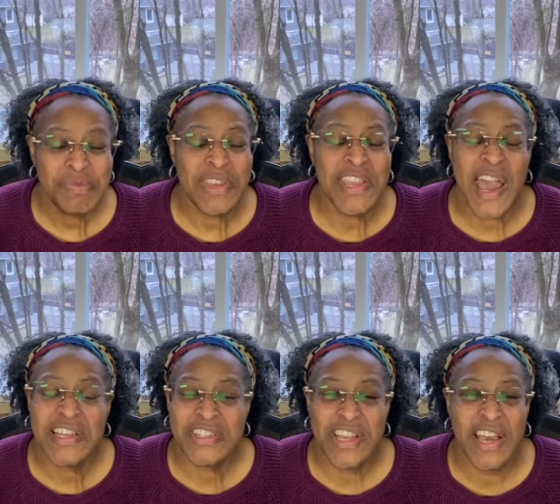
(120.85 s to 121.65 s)

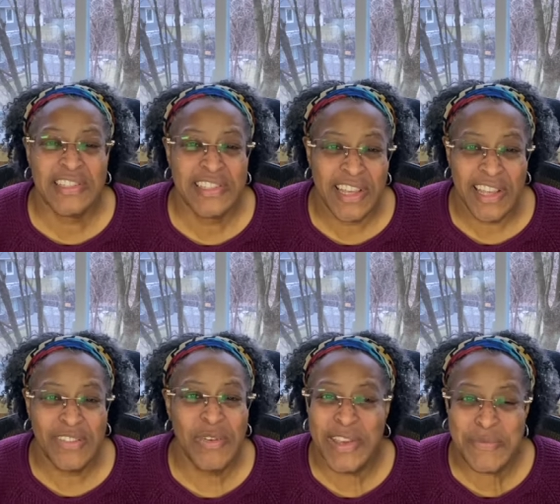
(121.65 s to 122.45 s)
Yes, yes,
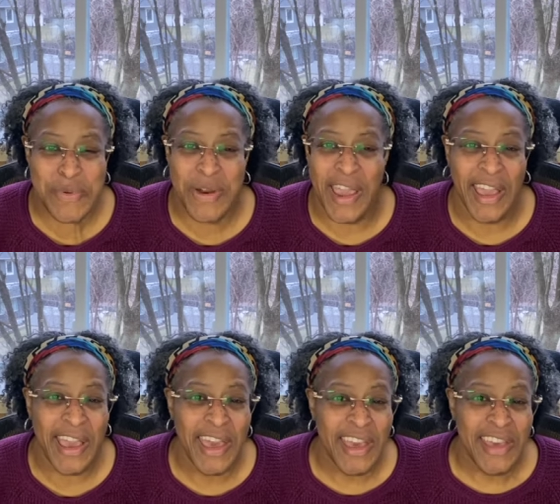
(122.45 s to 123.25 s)
we pray
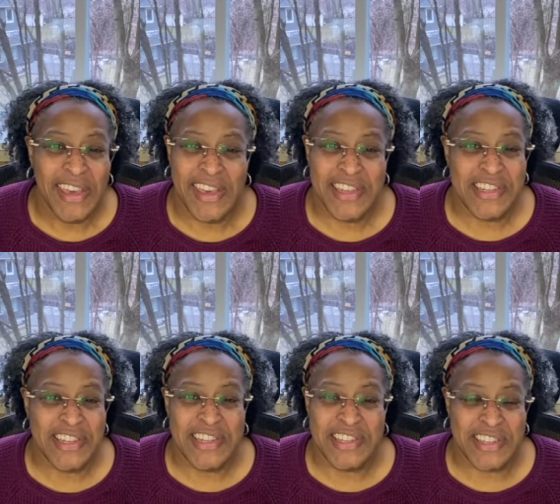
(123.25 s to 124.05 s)
in
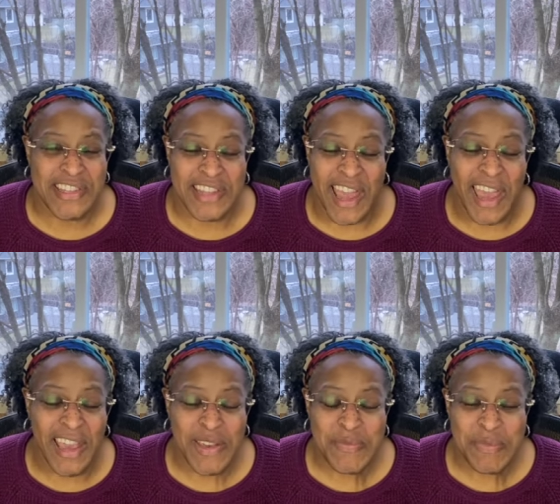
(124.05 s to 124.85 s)
Jesus'
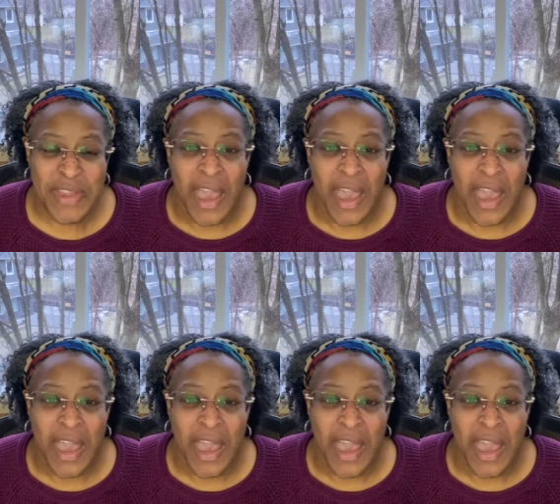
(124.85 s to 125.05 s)
name